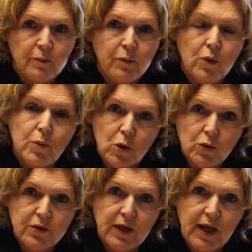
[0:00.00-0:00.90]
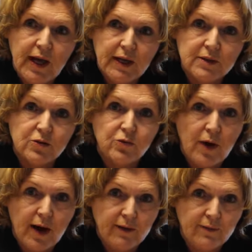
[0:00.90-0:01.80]
promote and
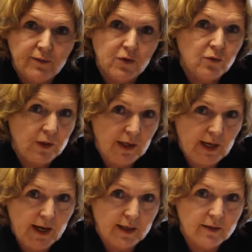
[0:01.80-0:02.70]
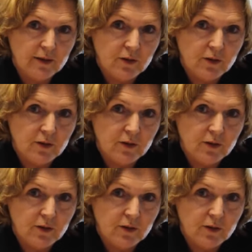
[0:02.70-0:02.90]
strive to realise